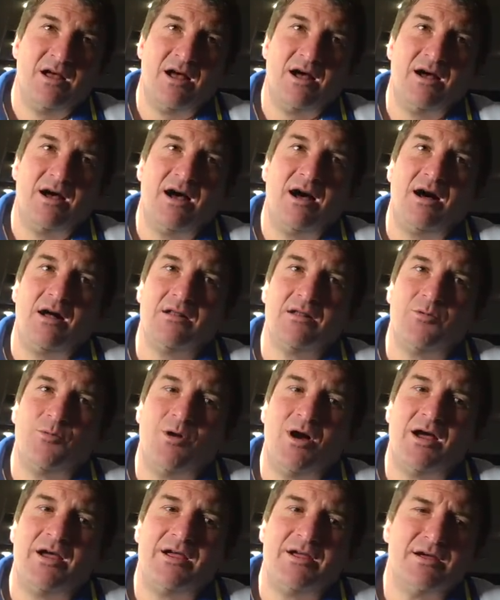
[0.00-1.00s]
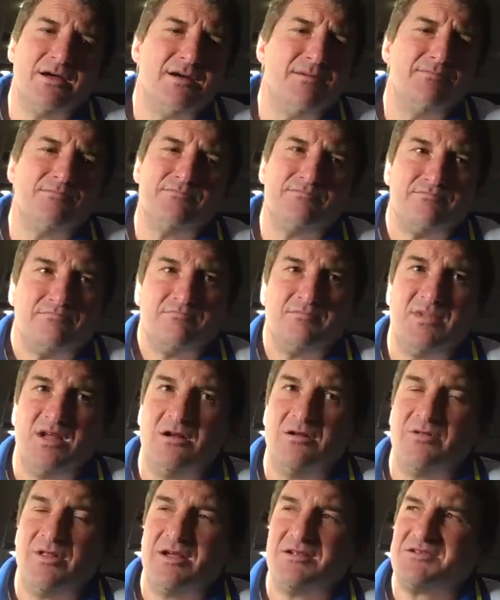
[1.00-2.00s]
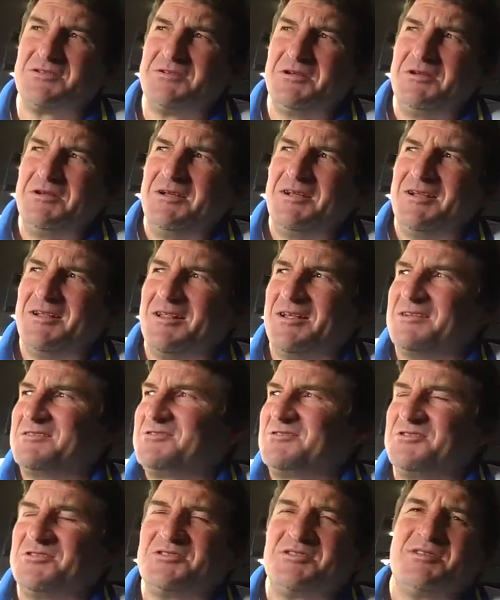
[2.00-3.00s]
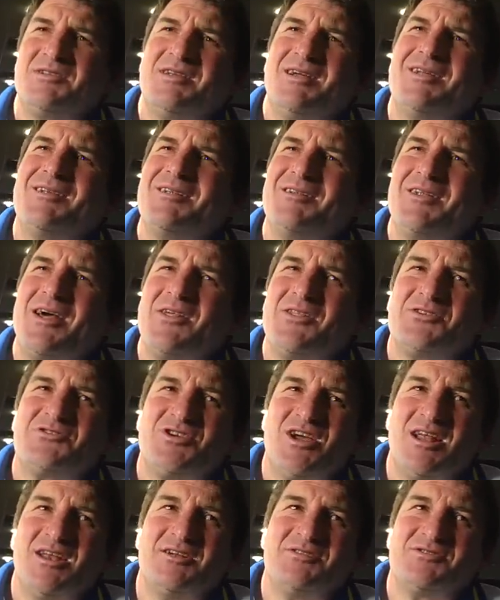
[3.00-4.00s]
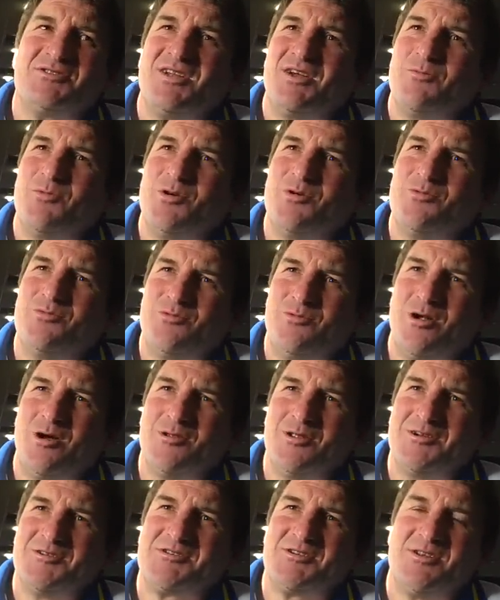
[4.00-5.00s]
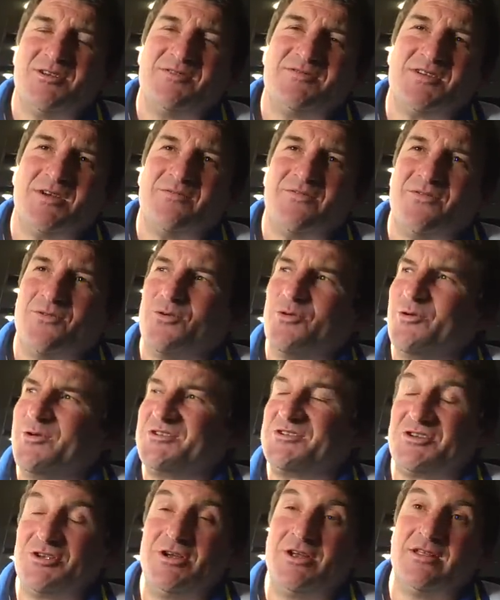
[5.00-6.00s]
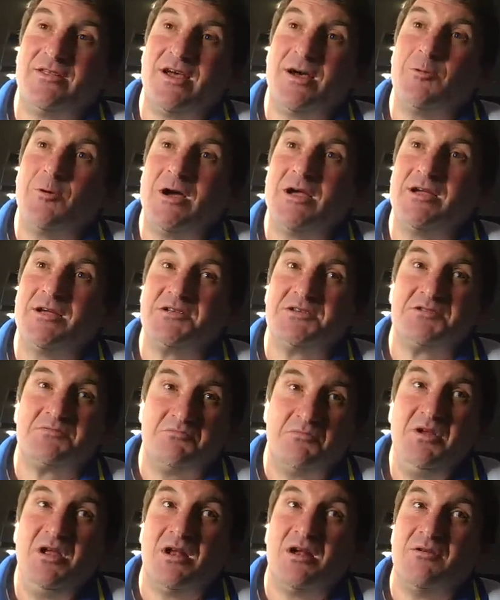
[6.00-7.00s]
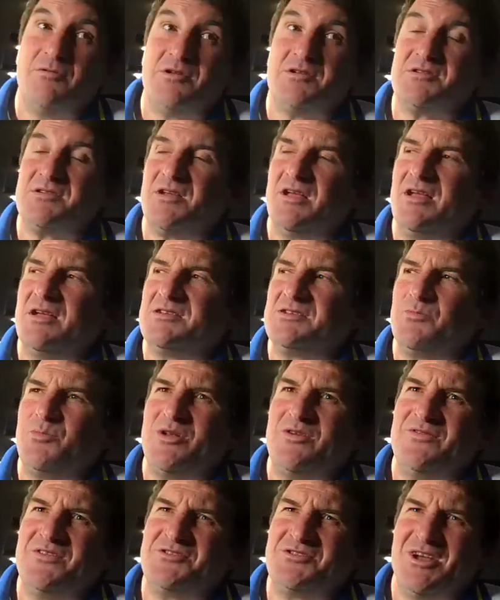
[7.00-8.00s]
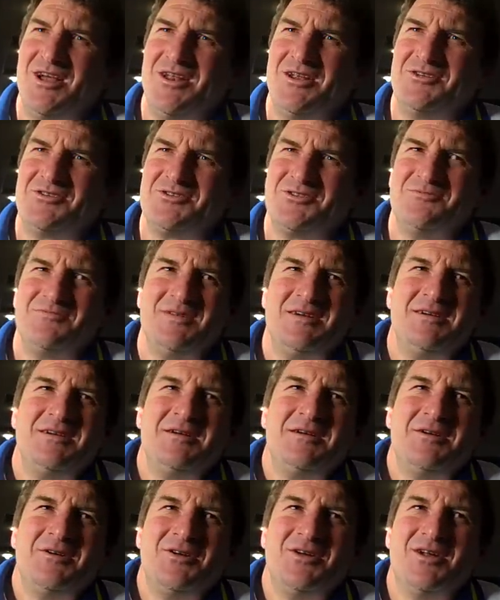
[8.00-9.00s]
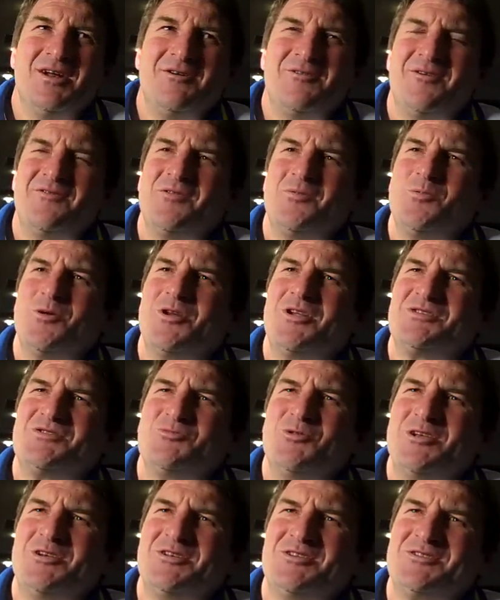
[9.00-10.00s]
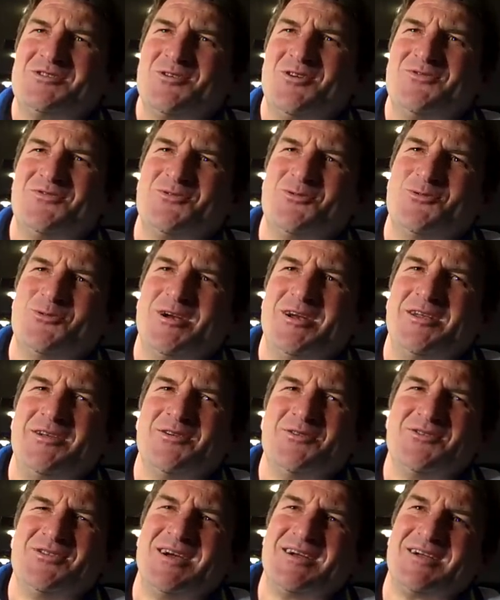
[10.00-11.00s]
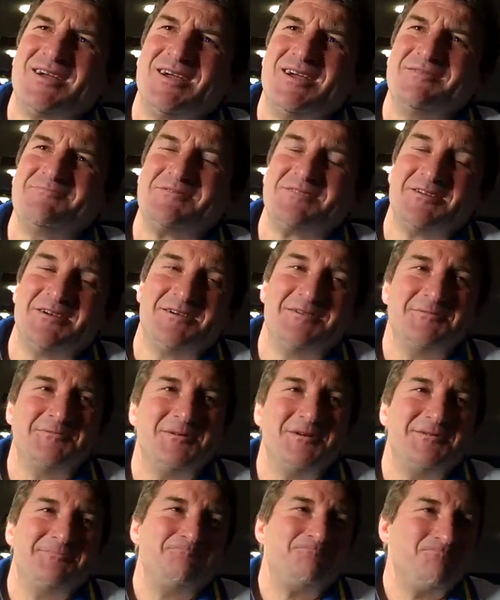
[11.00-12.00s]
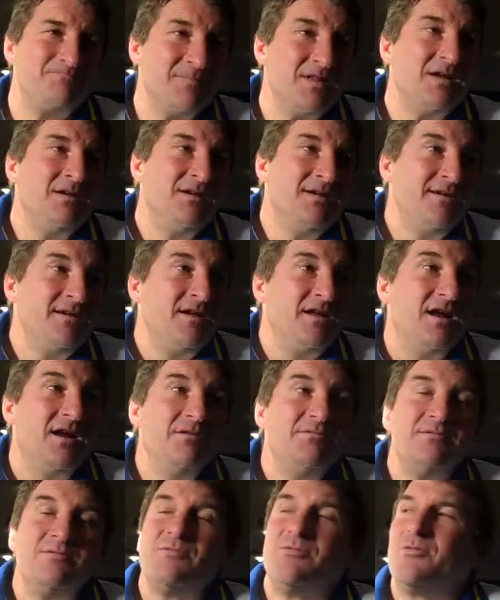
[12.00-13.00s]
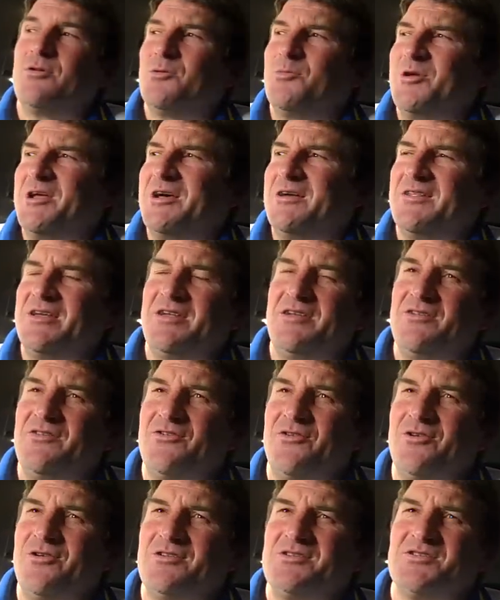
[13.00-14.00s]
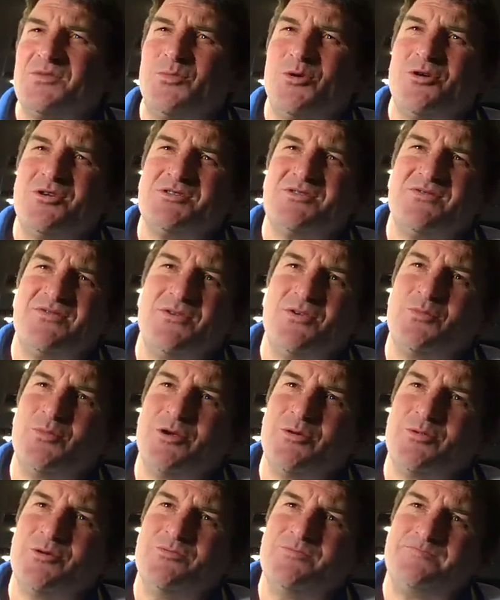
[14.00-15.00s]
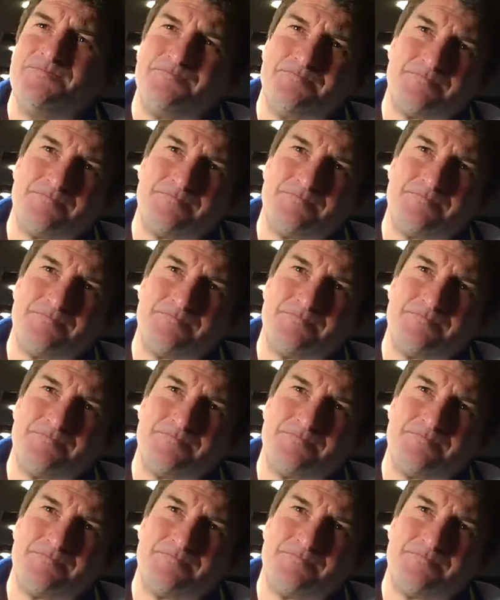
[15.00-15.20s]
Hull away, you know, that's just another challenge that we'll roll our sleeves up for and see it that way as, you know, as a bit of a challenge, and you know, everybody's written us off already on that game, so yeah, we'll be out there to try and surprise a few people.